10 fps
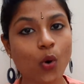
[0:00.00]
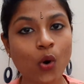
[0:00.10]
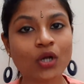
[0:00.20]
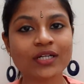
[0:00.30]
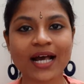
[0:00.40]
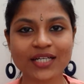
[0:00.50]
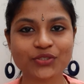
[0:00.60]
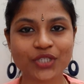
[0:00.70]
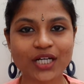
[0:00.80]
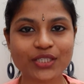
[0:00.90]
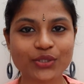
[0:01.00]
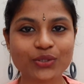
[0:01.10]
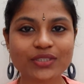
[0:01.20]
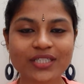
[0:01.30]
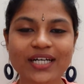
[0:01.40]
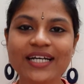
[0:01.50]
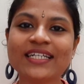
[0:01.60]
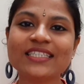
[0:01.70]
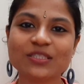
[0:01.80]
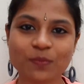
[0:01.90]
own natural tooth in
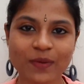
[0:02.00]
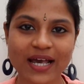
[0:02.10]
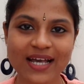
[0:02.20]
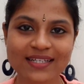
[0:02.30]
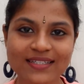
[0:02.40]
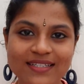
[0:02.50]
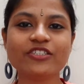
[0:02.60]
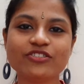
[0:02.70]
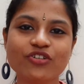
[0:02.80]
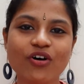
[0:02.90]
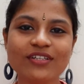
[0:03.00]
its place so